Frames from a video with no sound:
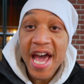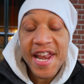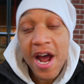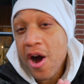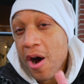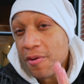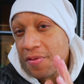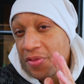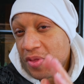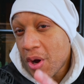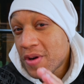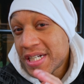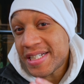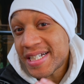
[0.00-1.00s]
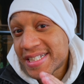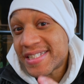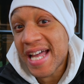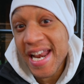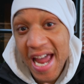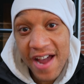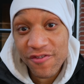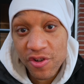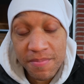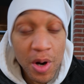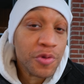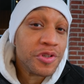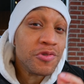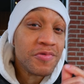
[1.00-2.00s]
And now, although it does not have
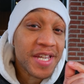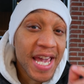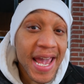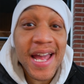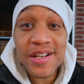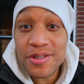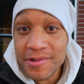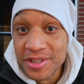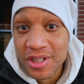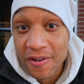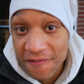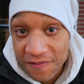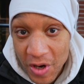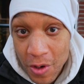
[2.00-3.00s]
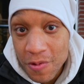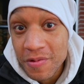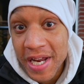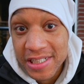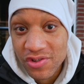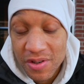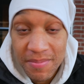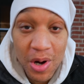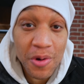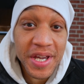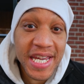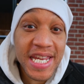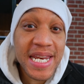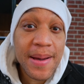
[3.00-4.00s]
remote, you can use your phone as remote
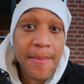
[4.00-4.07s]
in